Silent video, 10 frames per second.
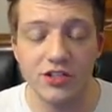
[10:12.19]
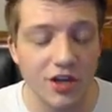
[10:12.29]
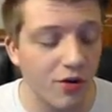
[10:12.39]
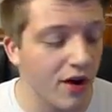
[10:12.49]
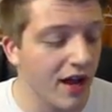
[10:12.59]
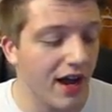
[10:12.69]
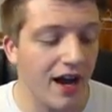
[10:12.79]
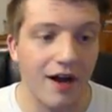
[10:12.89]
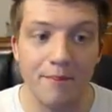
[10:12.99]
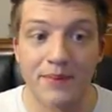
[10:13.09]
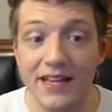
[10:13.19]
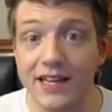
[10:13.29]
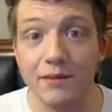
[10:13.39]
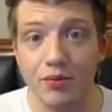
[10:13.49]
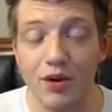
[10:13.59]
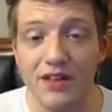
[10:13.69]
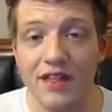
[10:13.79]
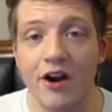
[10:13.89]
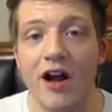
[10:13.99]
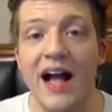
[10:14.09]
So, uh, being an employee
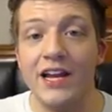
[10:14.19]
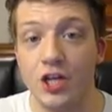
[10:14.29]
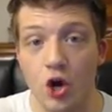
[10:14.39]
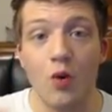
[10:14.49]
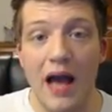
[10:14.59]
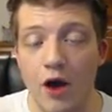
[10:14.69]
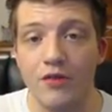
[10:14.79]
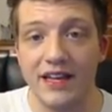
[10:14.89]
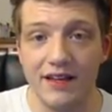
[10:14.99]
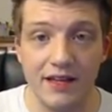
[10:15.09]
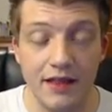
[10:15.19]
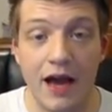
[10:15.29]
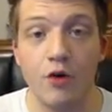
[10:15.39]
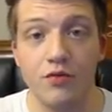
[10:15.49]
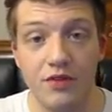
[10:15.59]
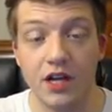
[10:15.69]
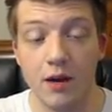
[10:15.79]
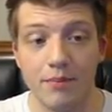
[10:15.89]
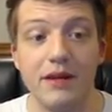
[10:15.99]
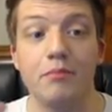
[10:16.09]
there, I know how the how the
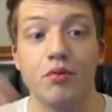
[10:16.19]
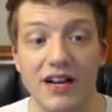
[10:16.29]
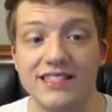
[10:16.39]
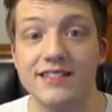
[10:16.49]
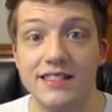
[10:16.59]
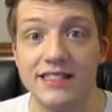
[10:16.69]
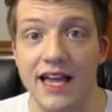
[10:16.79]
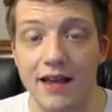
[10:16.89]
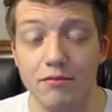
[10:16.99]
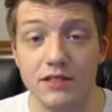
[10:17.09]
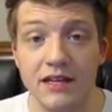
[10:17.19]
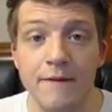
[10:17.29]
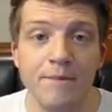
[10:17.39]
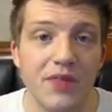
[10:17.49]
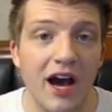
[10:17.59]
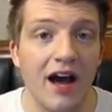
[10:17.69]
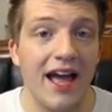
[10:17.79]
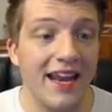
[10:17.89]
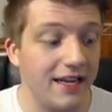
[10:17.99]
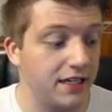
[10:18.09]
company prices its games, uh,
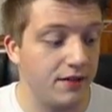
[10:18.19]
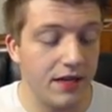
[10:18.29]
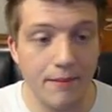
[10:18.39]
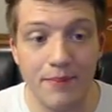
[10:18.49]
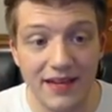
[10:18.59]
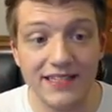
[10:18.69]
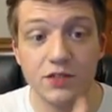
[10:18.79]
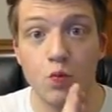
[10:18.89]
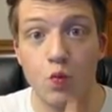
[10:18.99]
and it competes